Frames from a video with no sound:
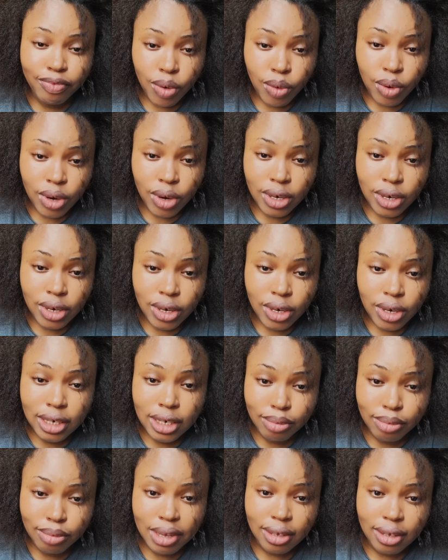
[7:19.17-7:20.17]
If it
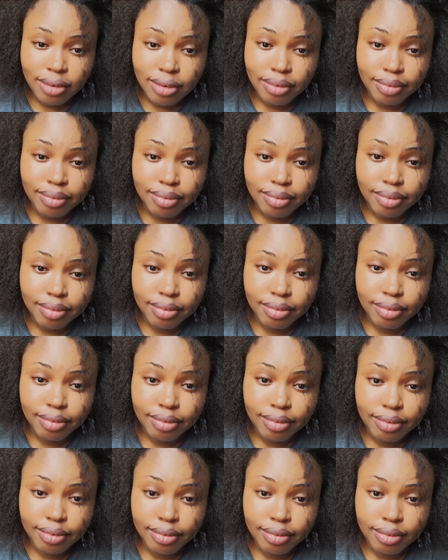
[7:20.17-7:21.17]
is relevant for
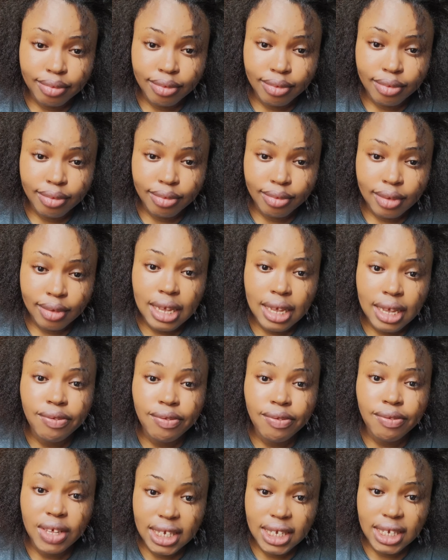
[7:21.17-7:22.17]
others to see,
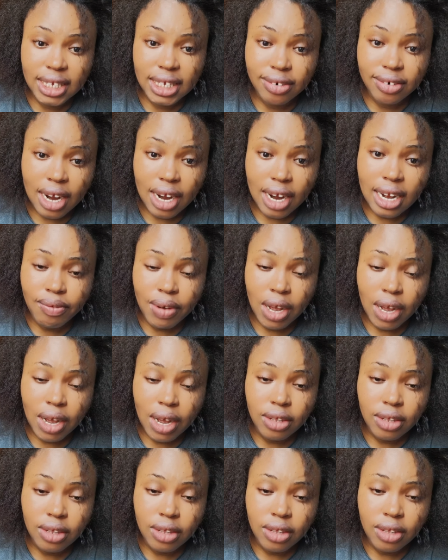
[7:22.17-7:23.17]
I will be the one
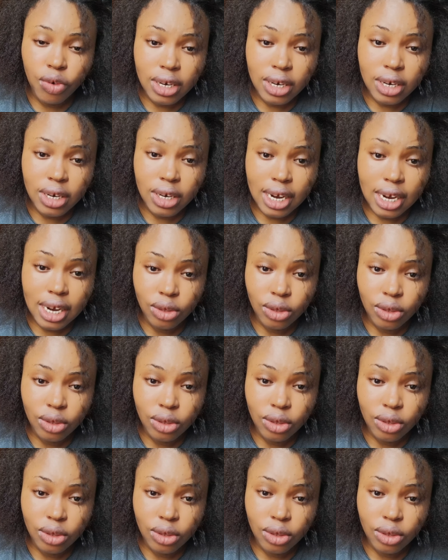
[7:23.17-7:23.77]
to post.